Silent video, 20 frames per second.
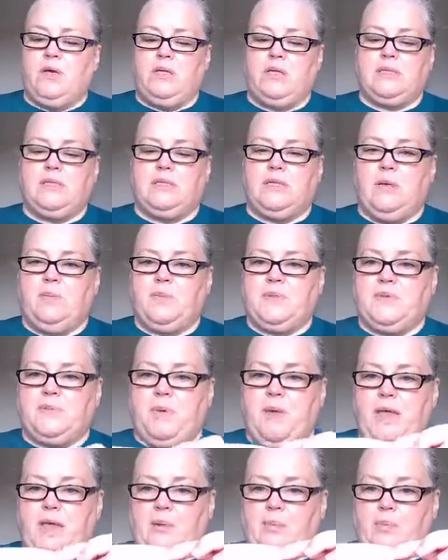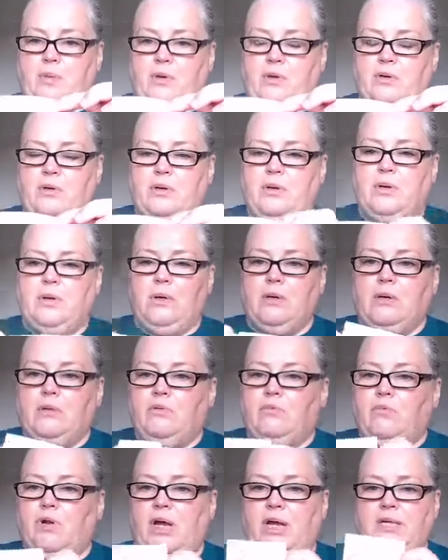slips of paper,
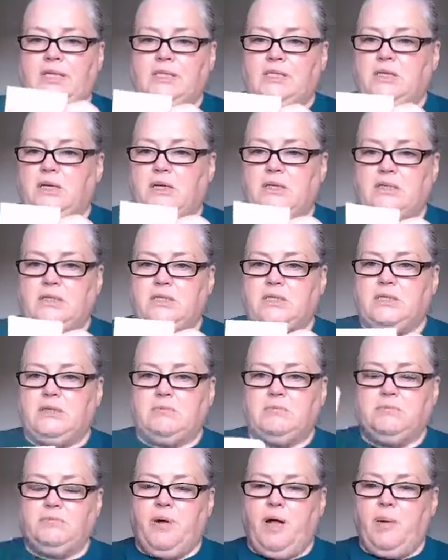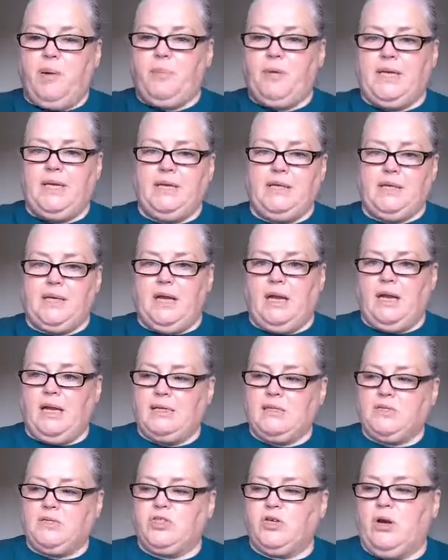write it on it, pop it in a
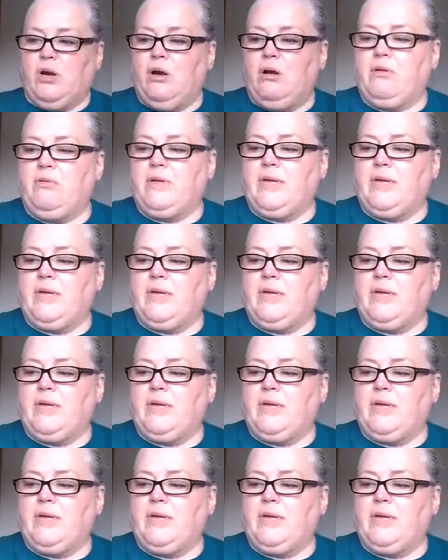glass jar on